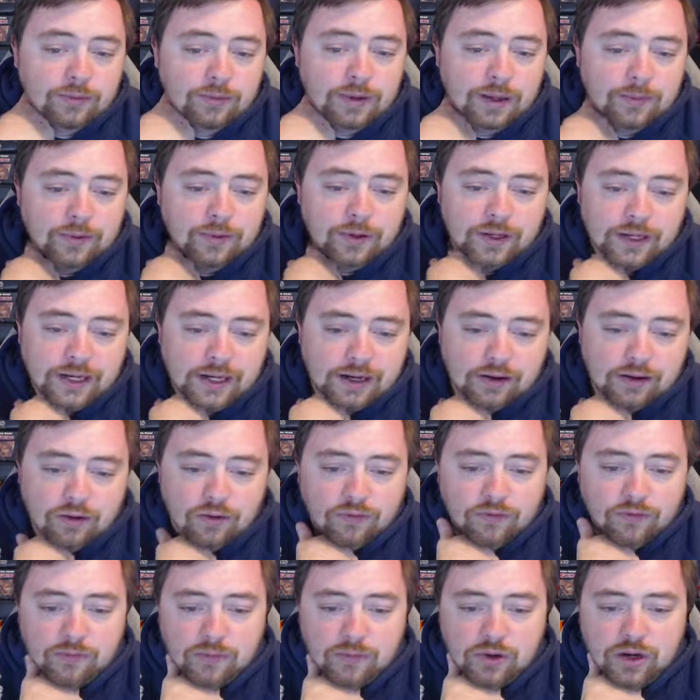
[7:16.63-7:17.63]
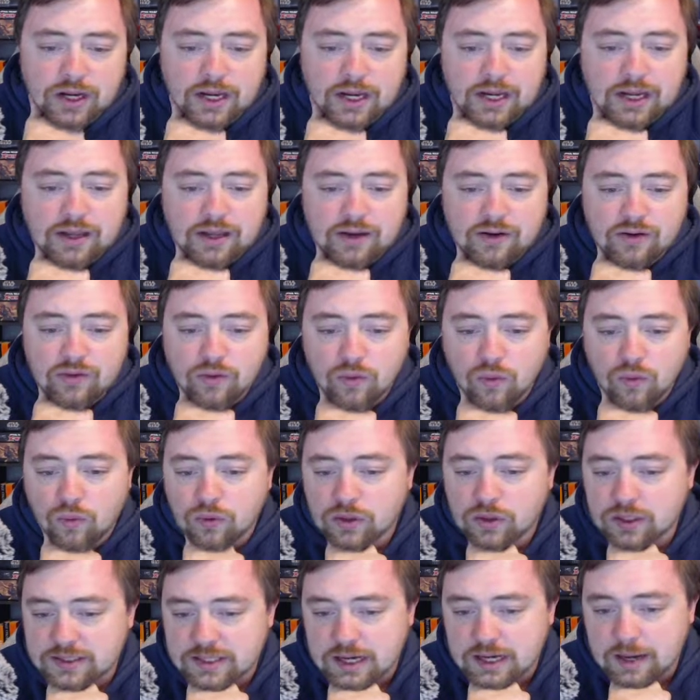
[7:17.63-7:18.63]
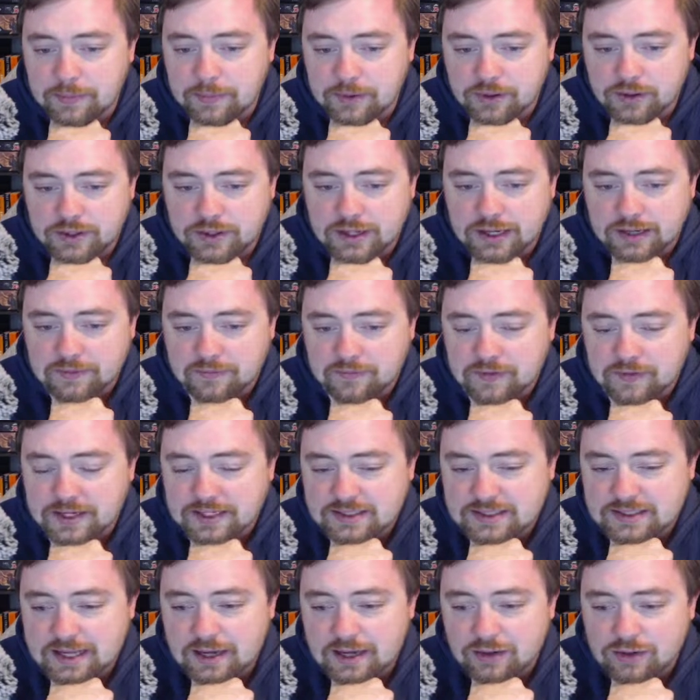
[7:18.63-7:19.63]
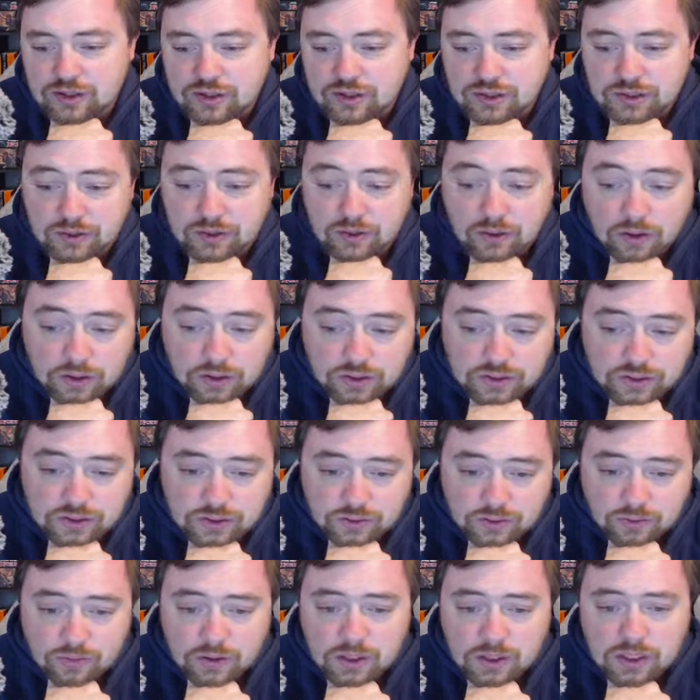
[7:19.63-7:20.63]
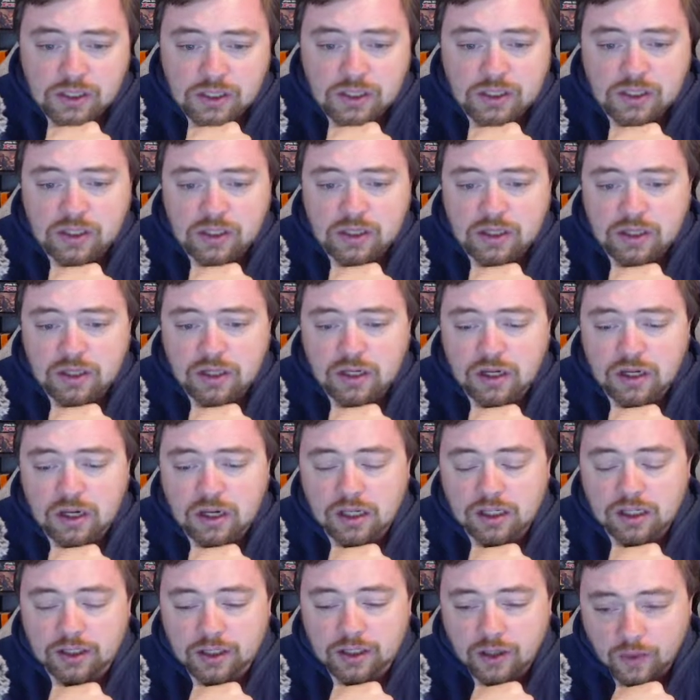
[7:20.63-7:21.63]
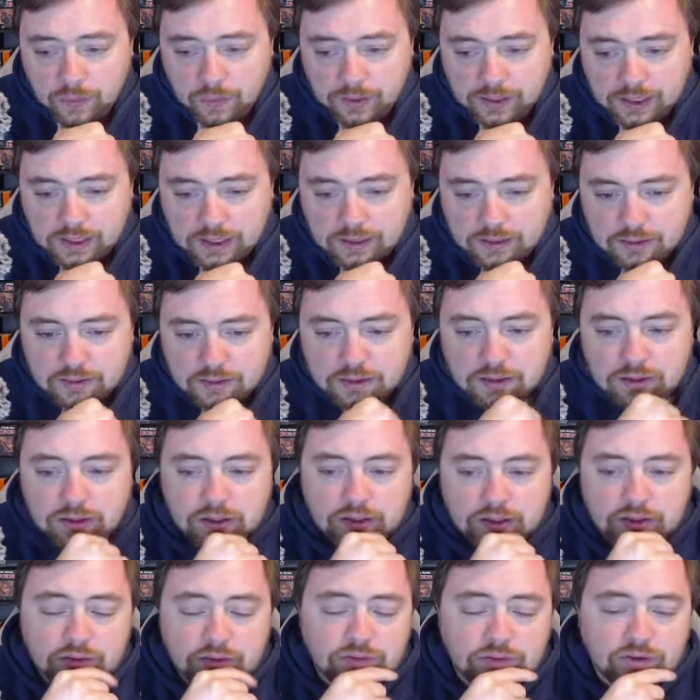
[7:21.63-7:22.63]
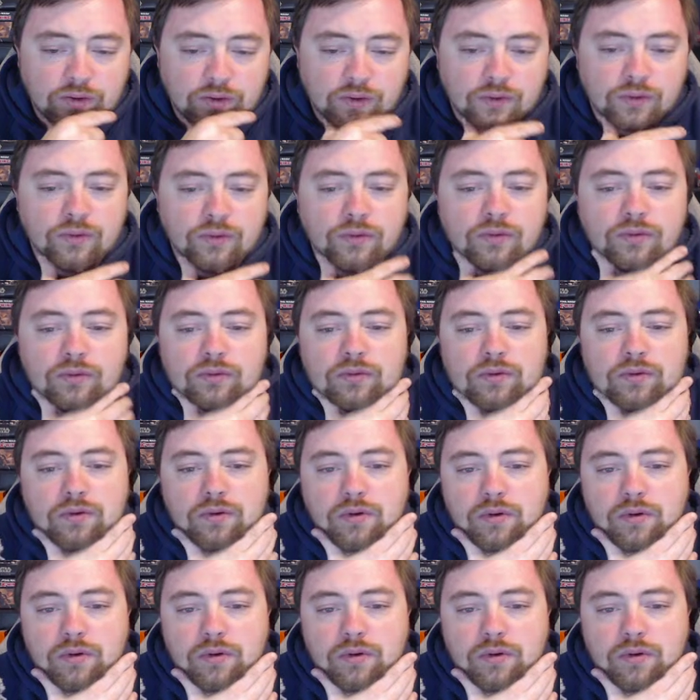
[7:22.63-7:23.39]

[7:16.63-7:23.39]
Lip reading: You may put an arrow from your hand or the top of your deck face down into your arsenal. Go again. So